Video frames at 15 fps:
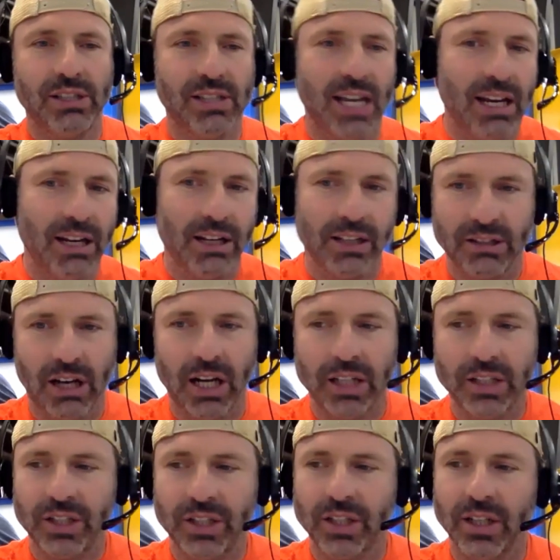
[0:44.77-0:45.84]
We stayed in
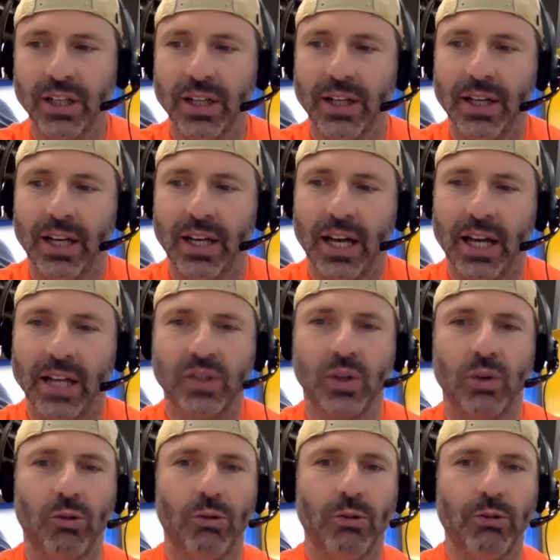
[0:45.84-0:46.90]
touch, and
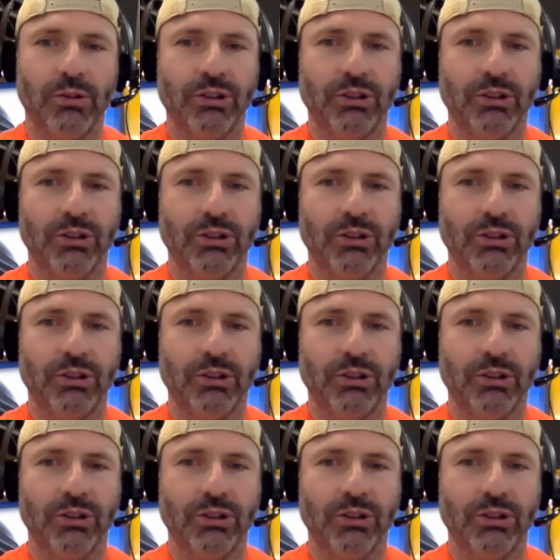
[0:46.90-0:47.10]
so